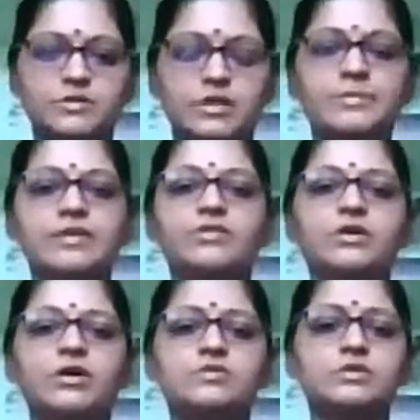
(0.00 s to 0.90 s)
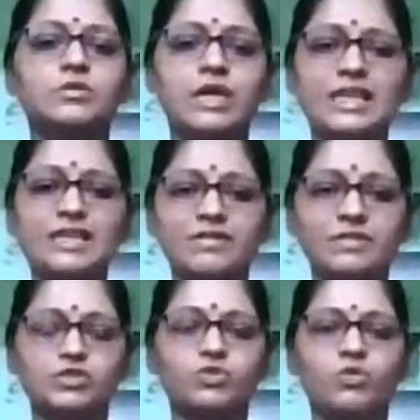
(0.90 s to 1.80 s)
I'm giving so anyone
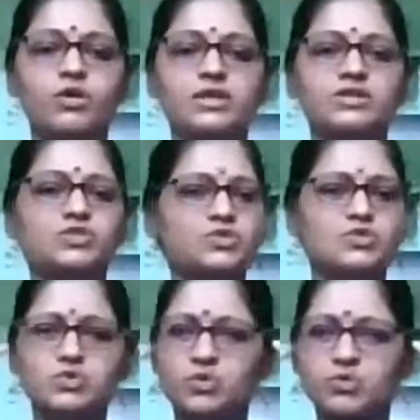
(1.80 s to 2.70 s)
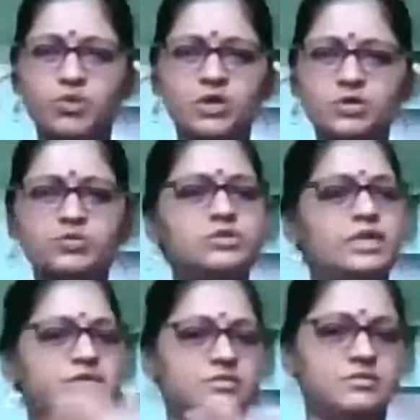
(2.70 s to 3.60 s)
with shoulder issues, you don't want to do
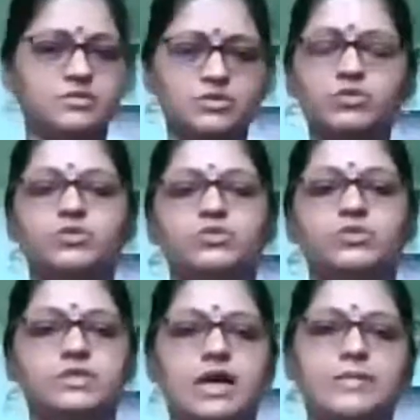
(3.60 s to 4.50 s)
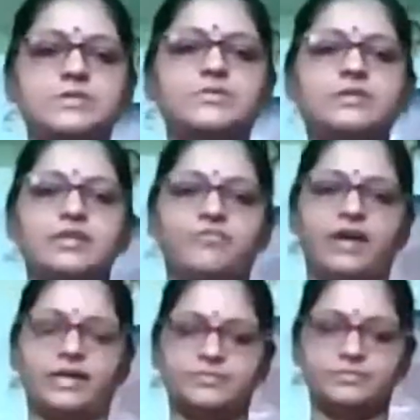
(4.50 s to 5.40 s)
that, don't do it. Absolutely
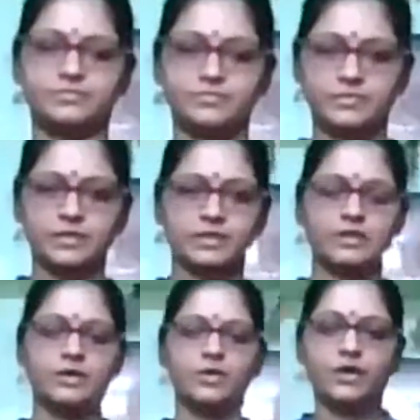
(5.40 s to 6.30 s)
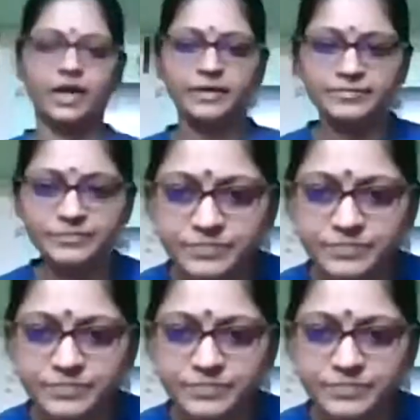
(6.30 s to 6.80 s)
fine. Okay.